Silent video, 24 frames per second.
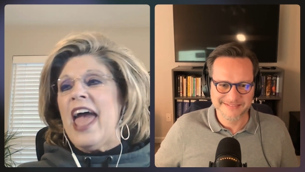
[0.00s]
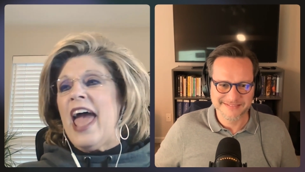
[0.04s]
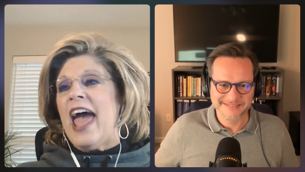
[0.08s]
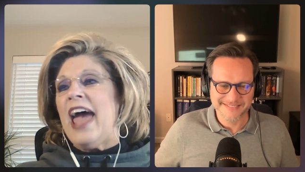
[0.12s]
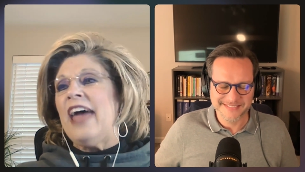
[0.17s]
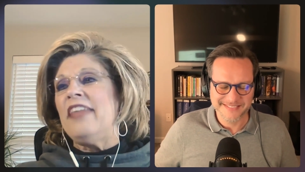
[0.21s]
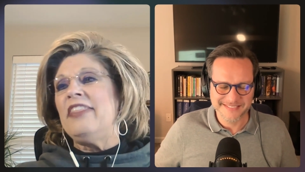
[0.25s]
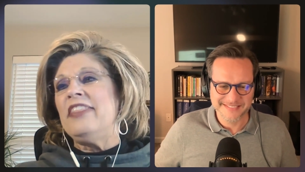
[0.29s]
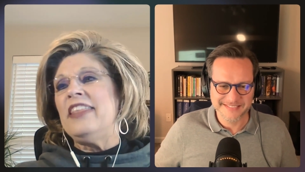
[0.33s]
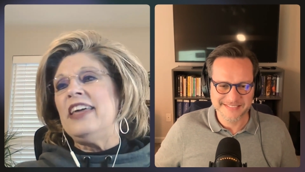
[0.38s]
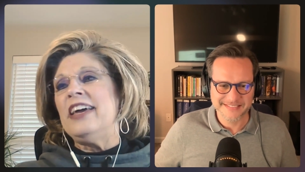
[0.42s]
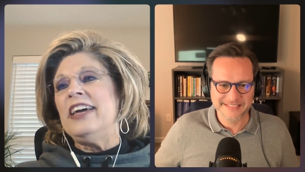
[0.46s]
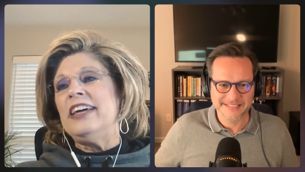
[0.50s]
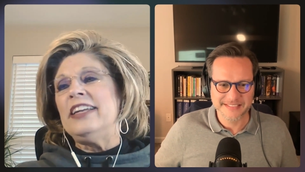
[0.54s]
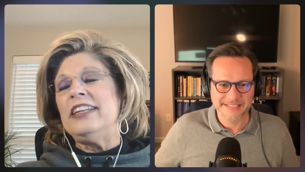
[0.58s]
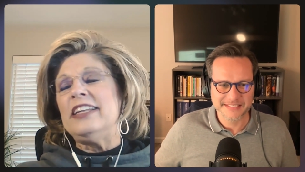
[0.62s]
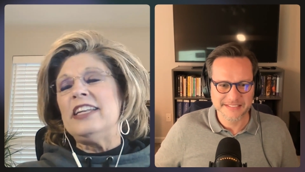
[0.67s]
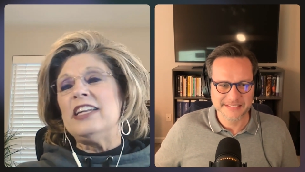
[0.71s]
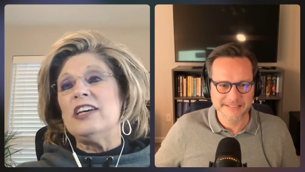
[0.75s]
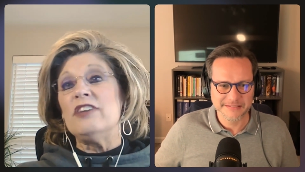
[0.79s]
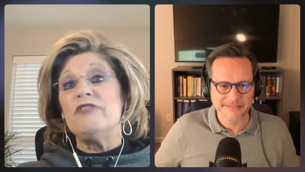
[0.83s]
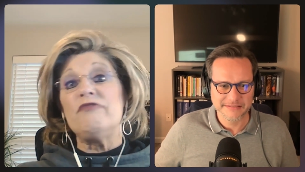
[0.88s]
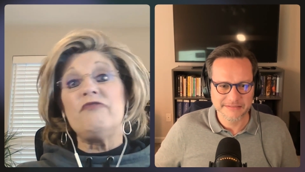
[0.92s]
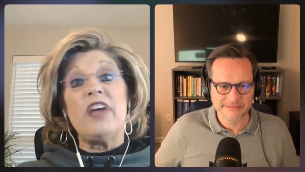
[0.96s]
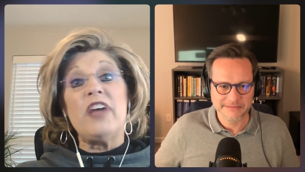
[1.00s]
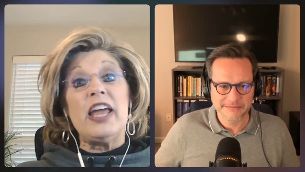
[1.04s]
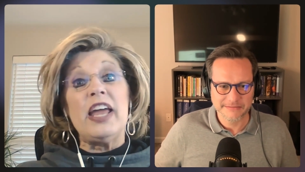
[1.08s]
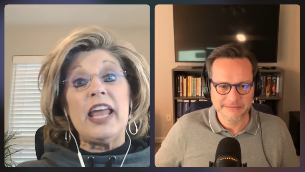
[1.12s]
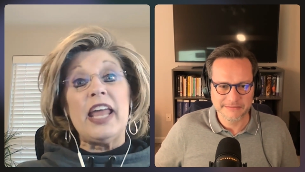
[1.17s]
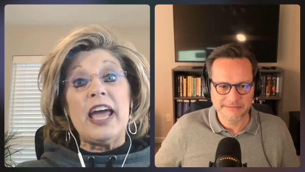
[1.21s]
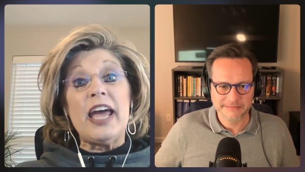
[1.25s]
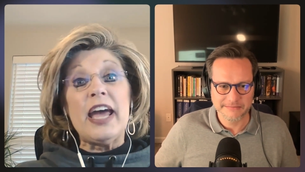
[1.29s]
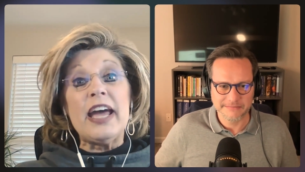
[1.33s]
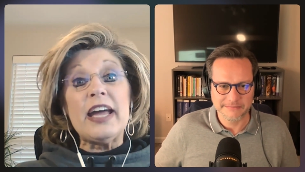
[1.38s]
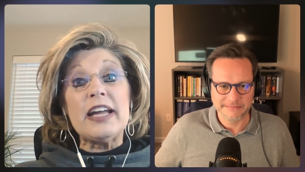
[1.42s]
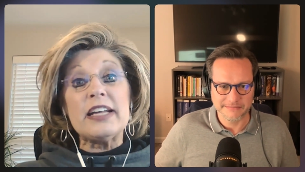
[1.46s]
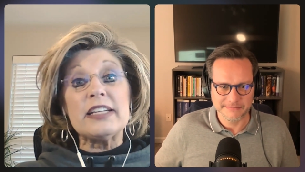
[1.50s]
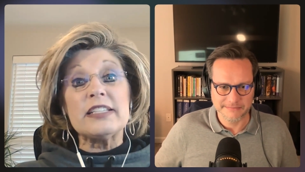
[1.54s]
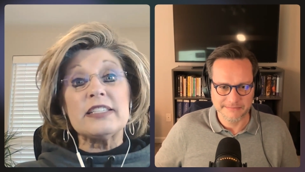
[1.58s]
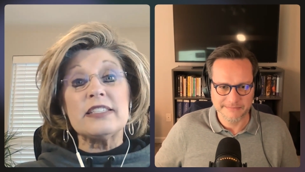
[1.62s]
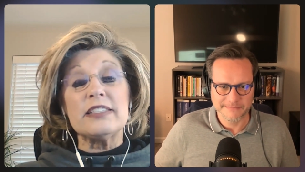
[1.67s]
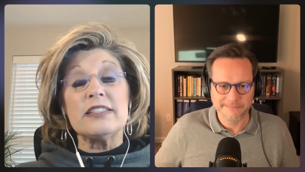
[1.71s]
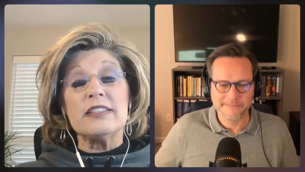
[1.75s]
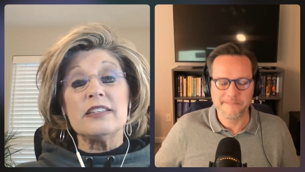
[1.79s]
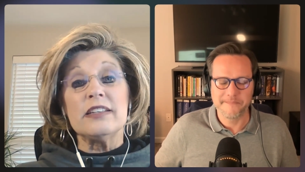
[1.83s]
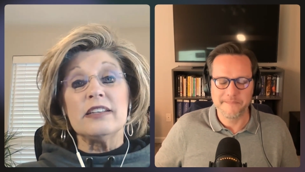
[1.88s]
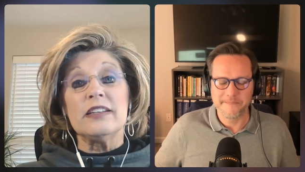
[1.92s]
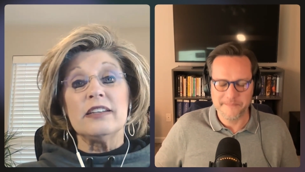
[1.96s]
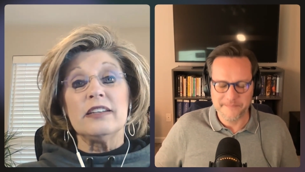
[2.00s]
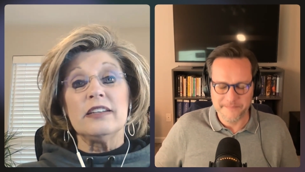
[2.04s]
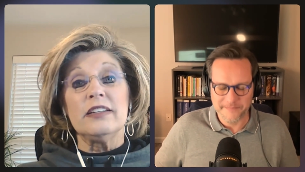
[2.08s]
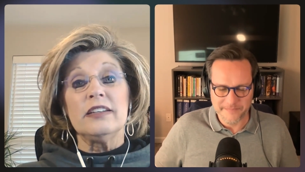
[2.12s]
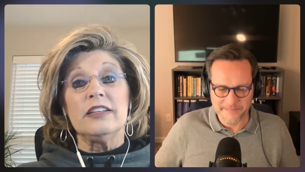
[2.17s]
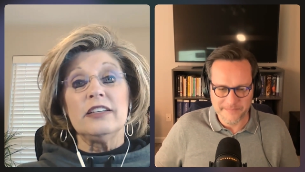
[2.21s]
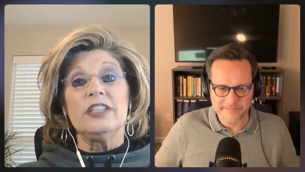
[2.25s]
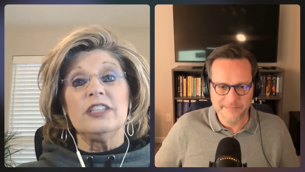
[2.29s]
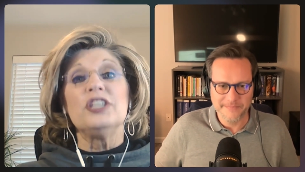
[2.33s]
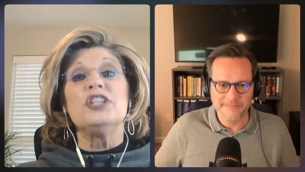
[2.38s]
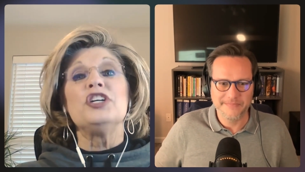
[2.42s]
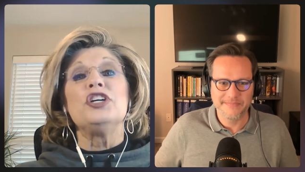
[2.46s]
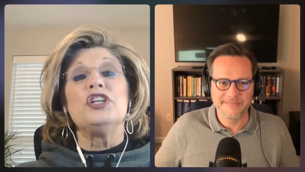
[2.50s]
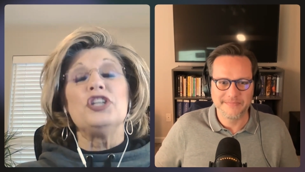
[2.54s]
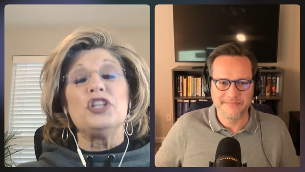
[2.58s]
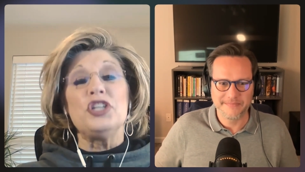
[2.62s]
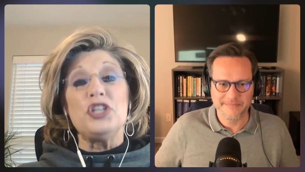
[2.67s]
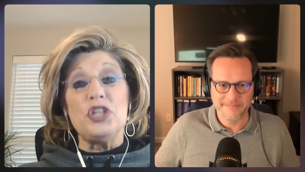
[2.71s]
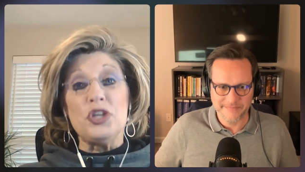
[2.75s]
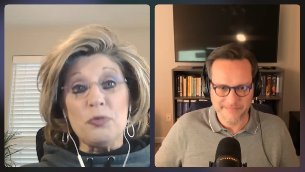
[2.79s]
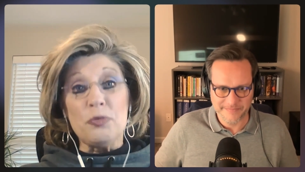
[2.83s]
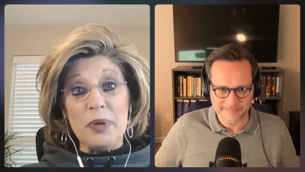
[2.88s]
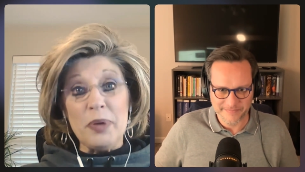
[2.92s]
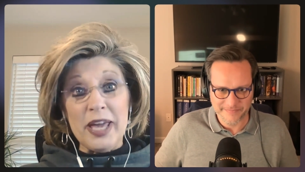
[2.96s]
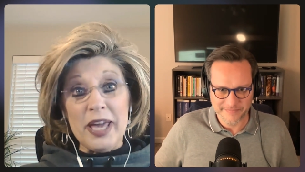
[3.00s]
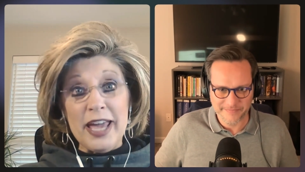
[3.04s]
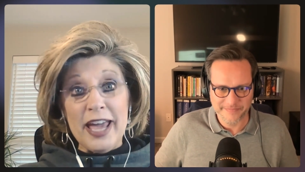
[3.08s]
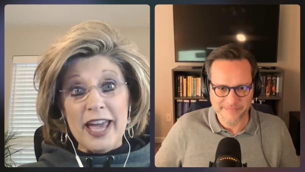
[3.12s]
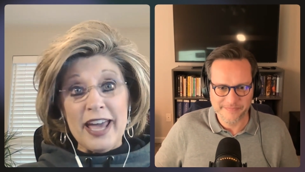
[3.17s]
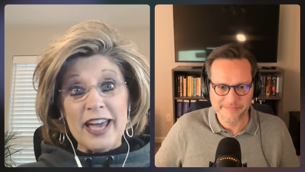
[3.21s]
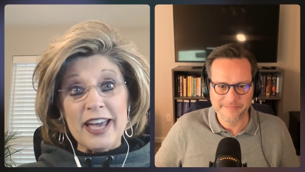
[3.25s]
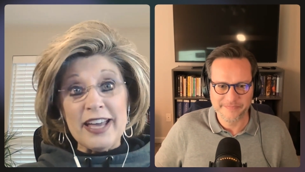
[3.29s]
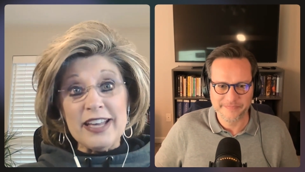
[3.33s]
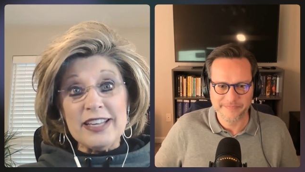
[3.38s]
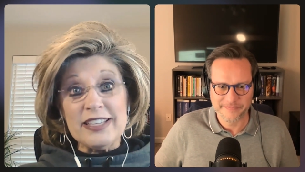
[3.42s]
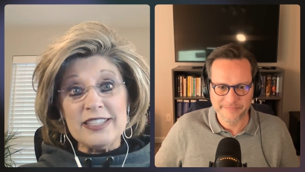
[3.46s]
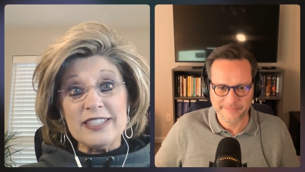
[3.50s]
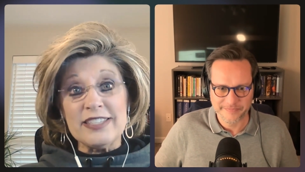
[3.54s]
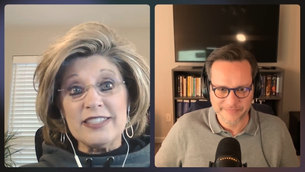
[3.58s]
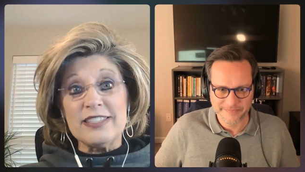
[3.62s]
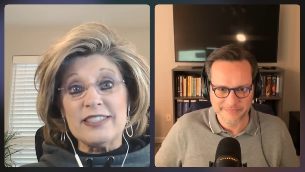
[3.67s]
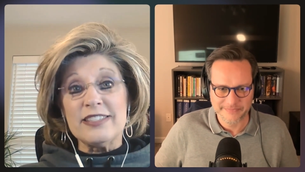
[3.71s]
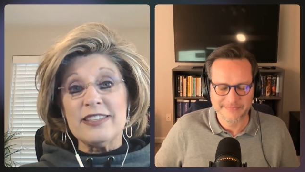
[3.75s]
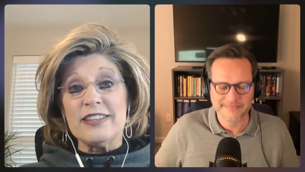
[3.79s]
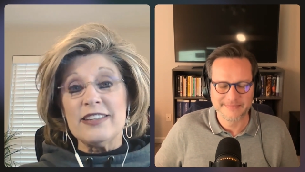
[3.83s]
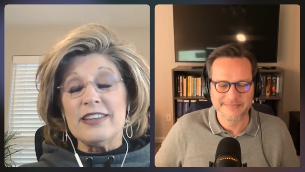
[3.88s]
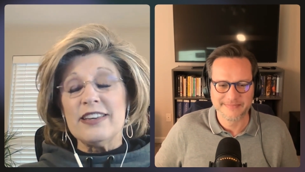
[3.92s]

Speaker 1: And then FedEx, mm-hmm. UPS,